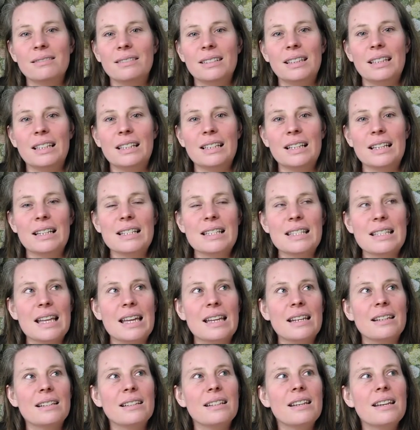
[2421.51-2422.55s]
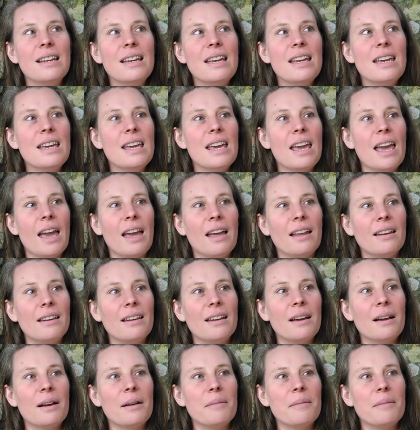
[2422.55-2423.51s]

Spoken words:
didn't understand it, and